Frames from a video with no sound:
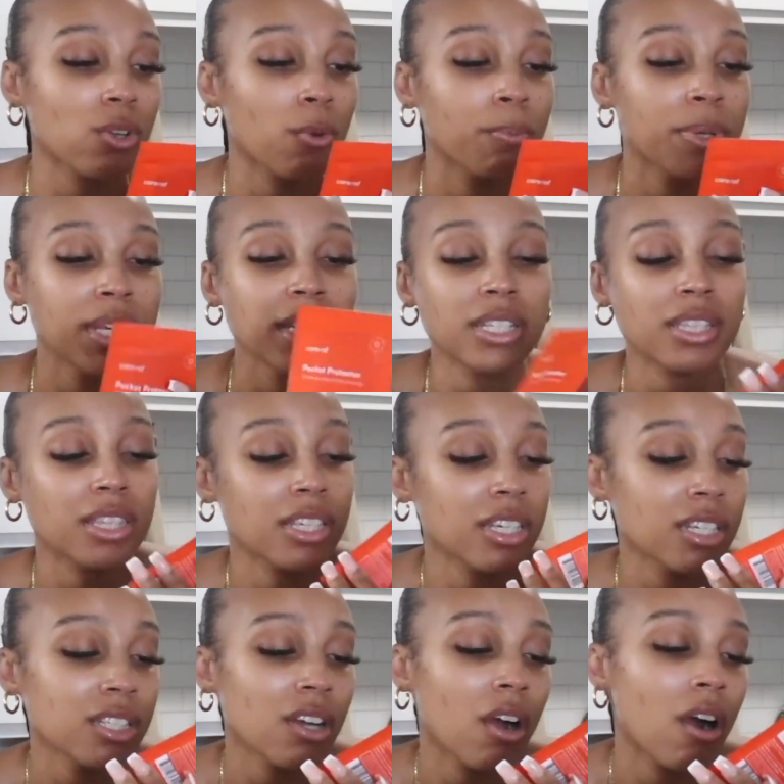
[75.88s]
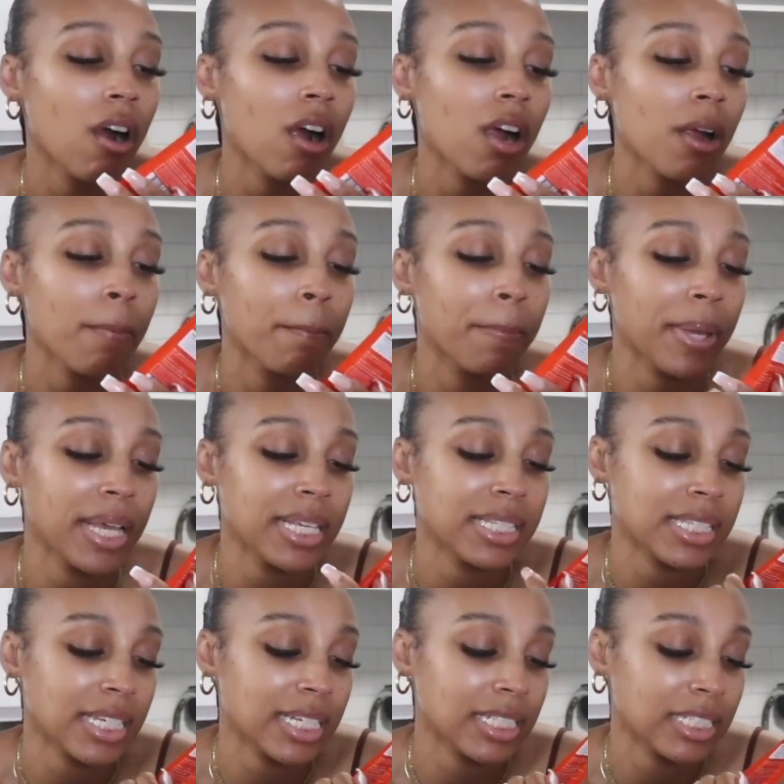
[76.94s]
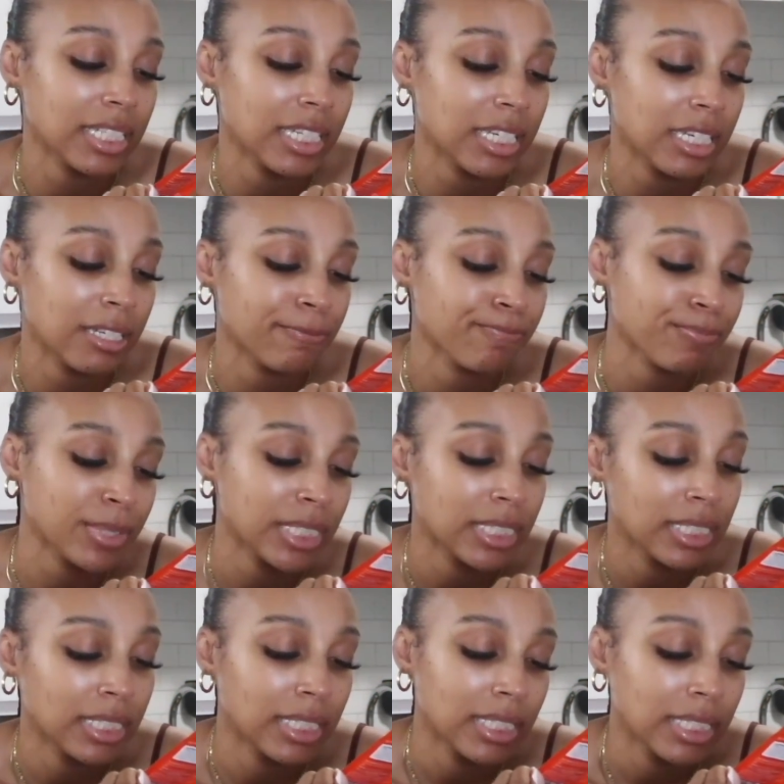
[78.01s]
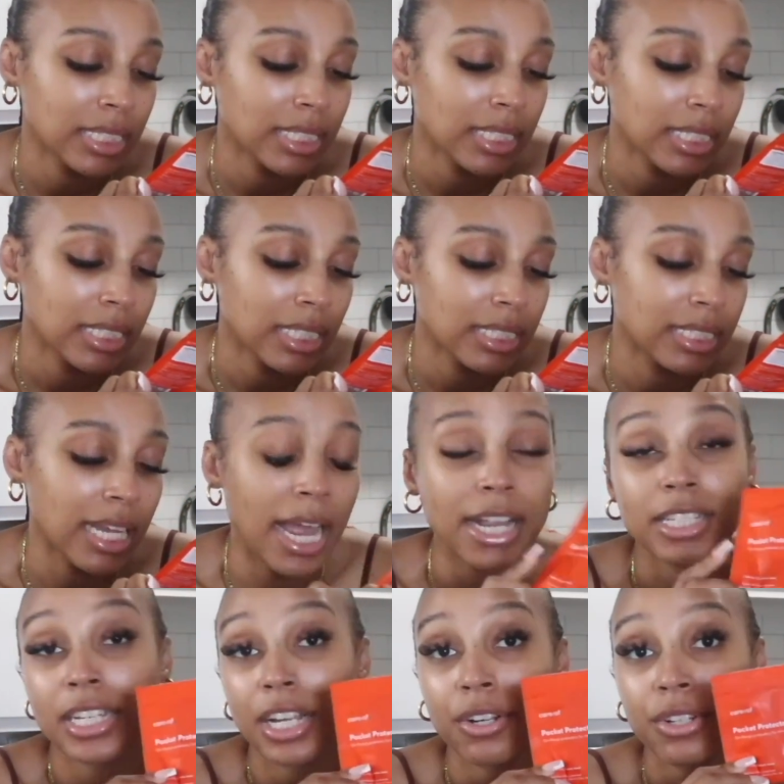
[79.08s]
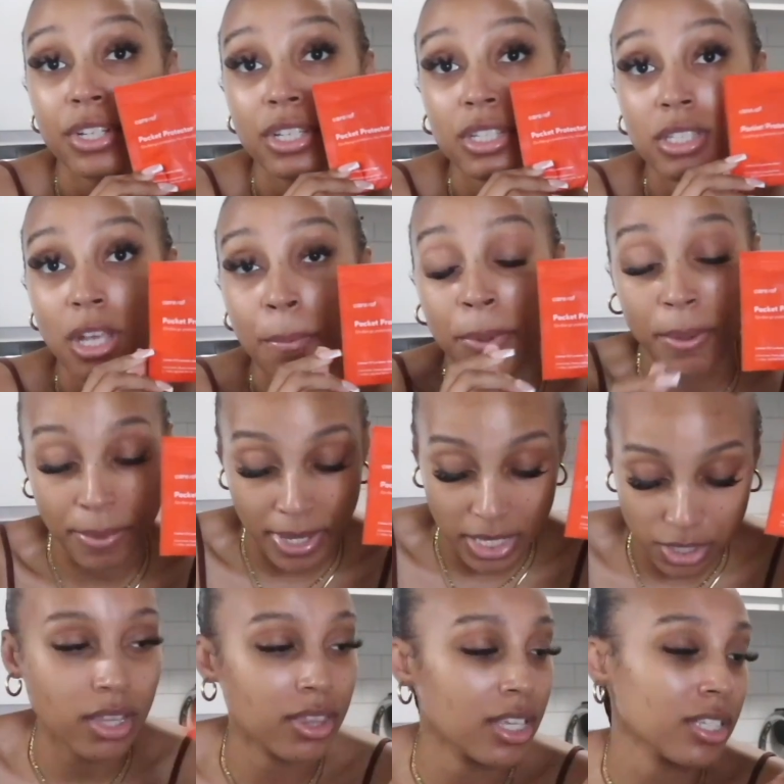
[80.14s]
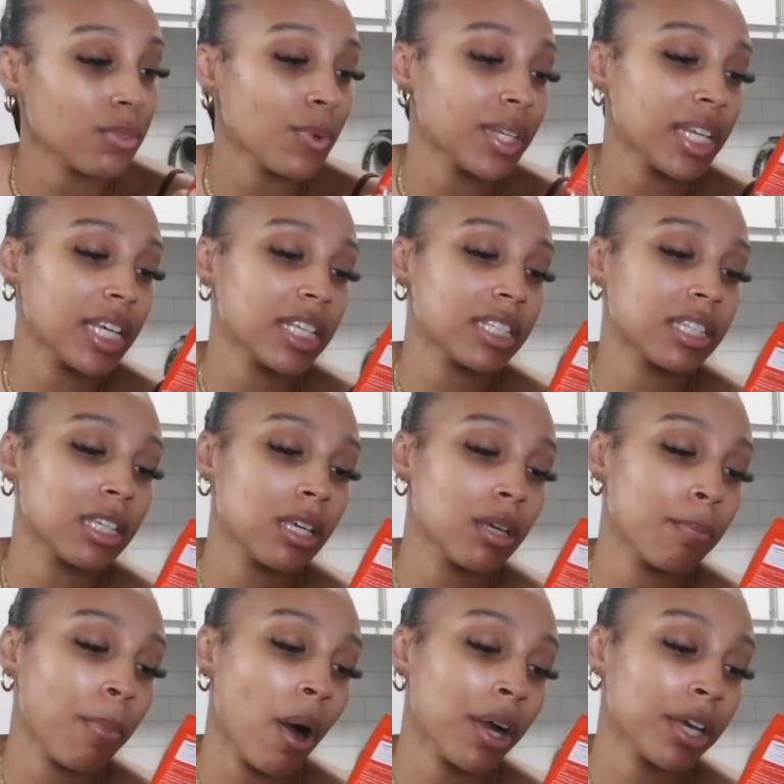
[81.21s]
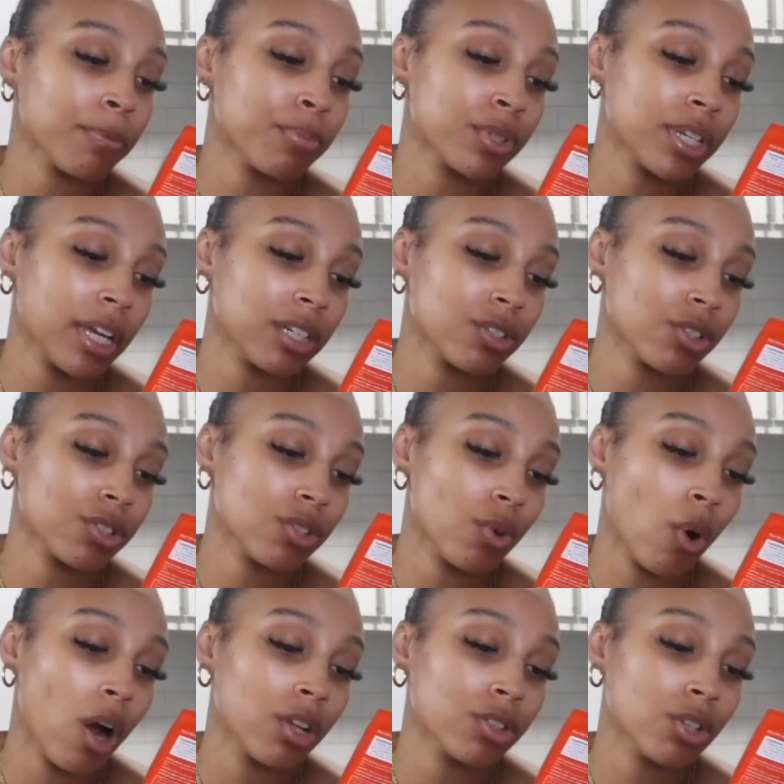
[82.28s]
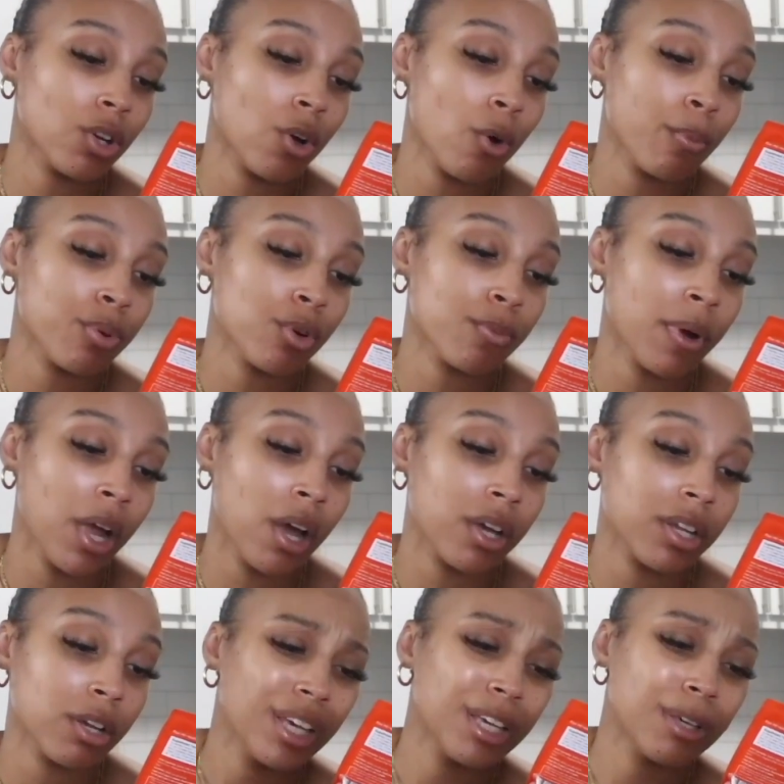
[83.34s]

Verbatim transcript: So be, these are basically dietary supplements. This one is the pocket protector, so on the go probiotic